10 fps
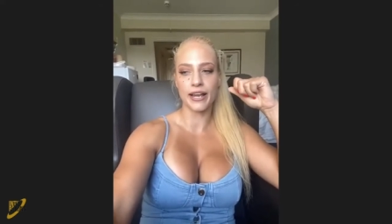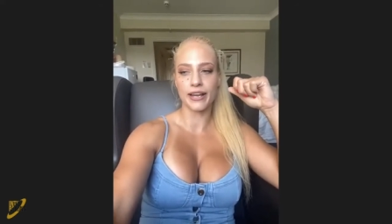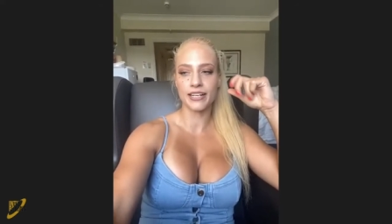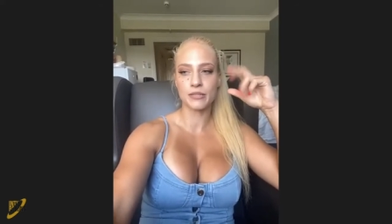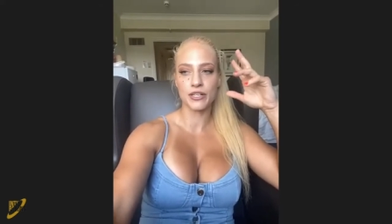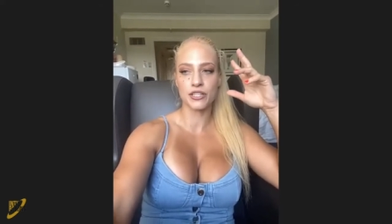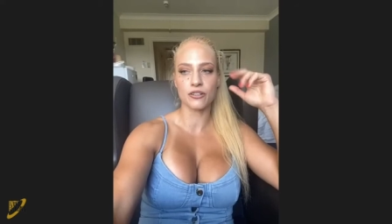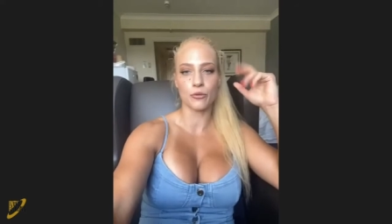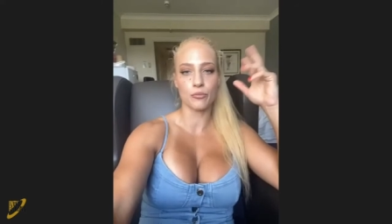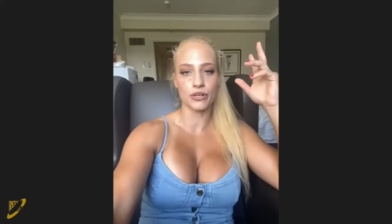And especially,
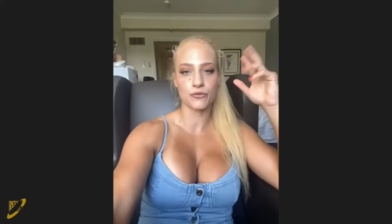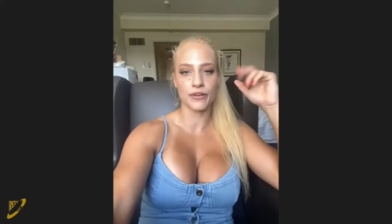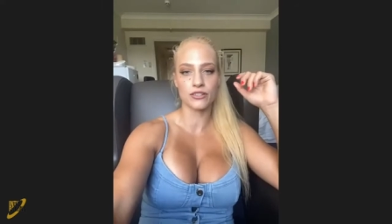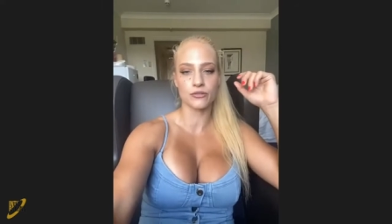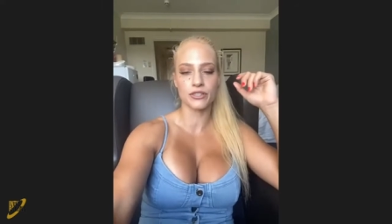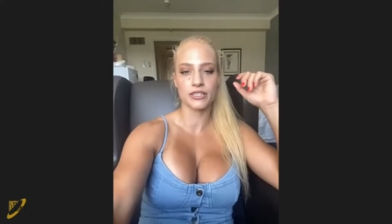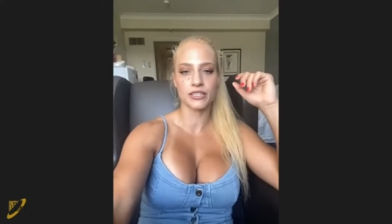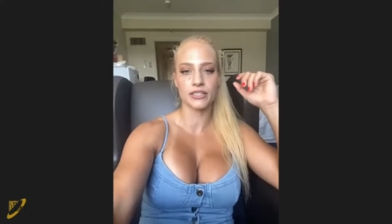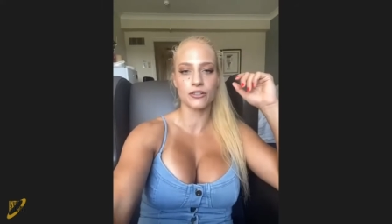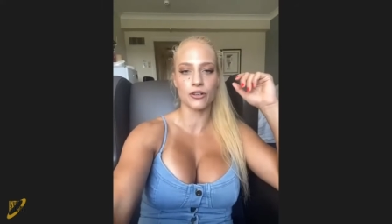you know, British fans, obviously,
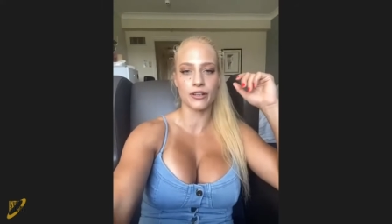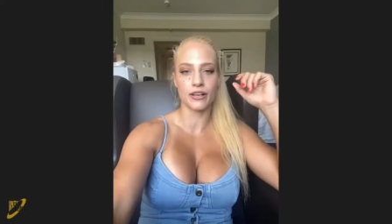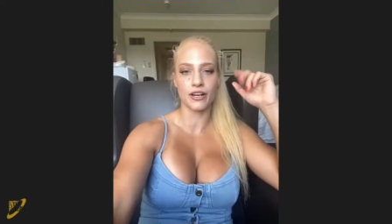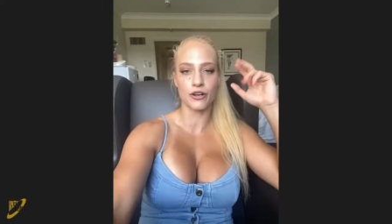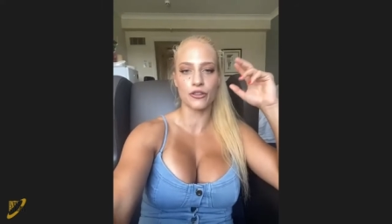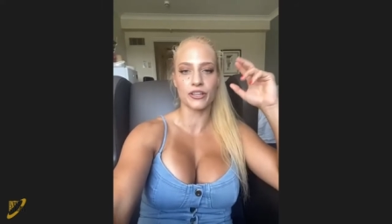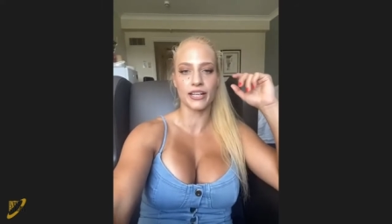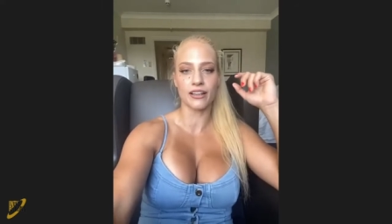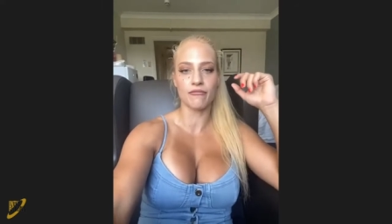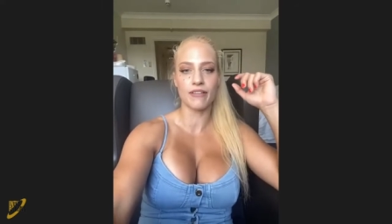you know, I know that
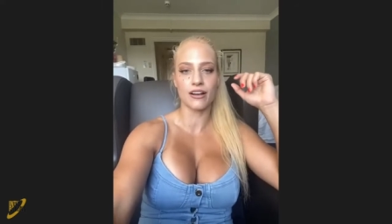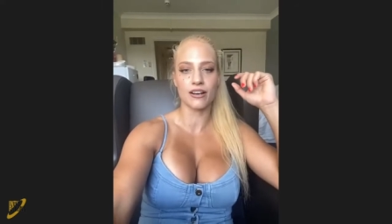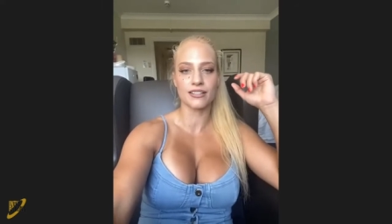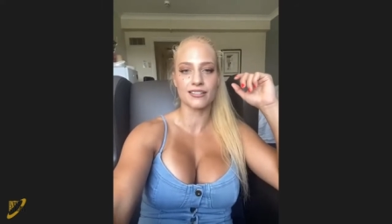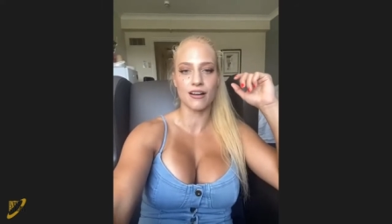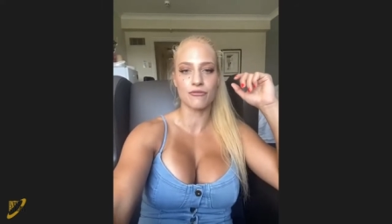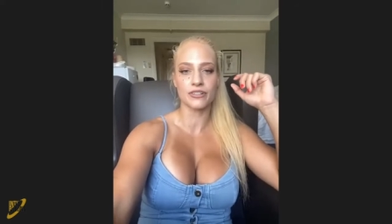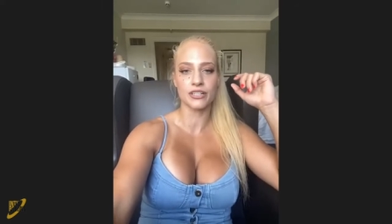they love that kind of stuff.